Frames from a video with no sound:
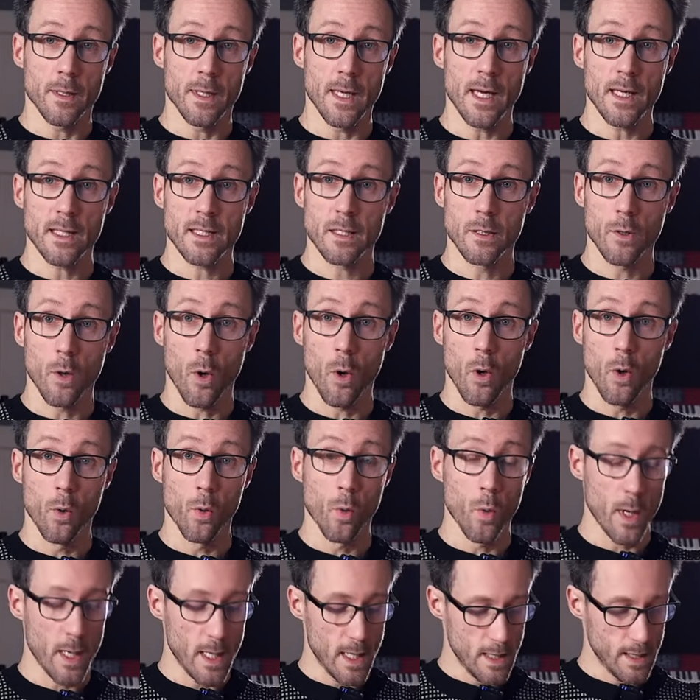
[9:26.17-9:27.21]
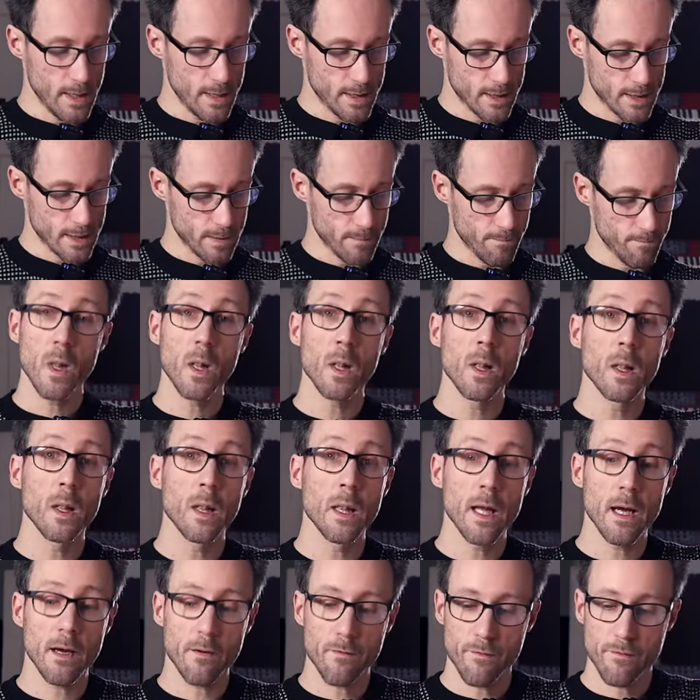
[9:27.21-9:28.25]
that's always
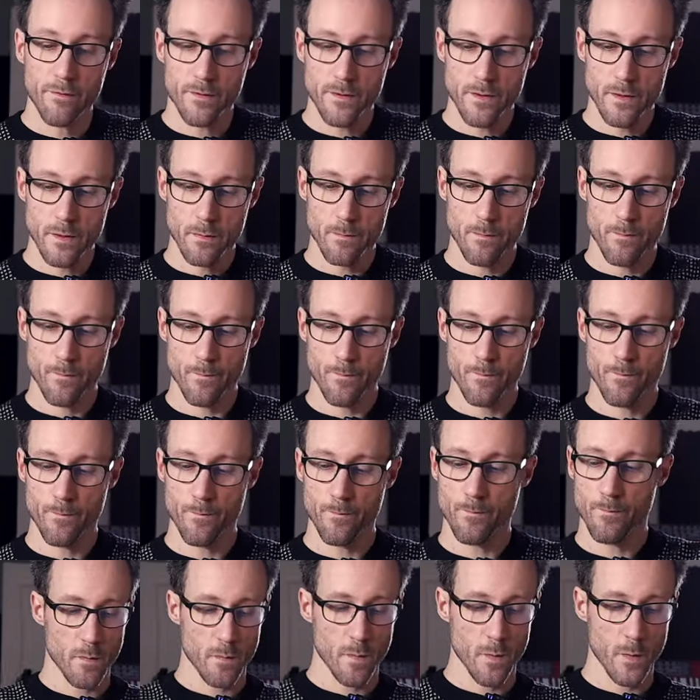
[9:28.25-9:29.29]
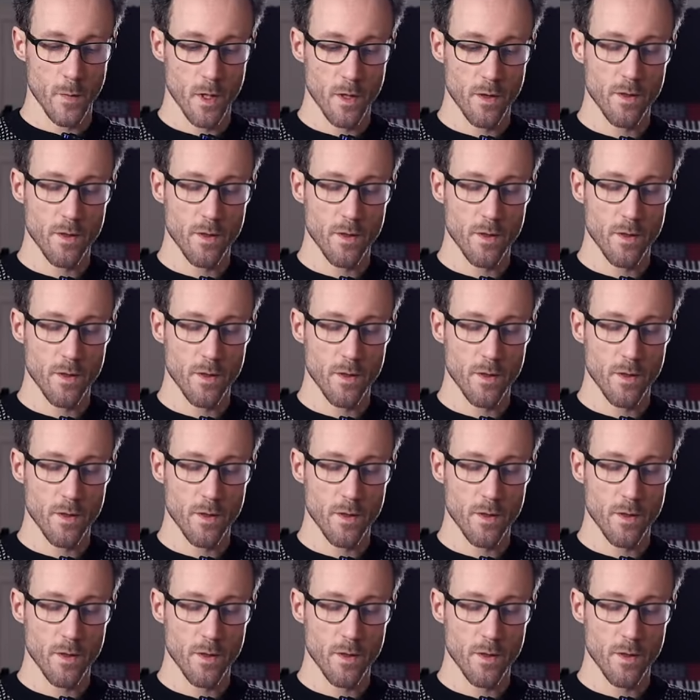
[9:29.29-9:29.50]
left. I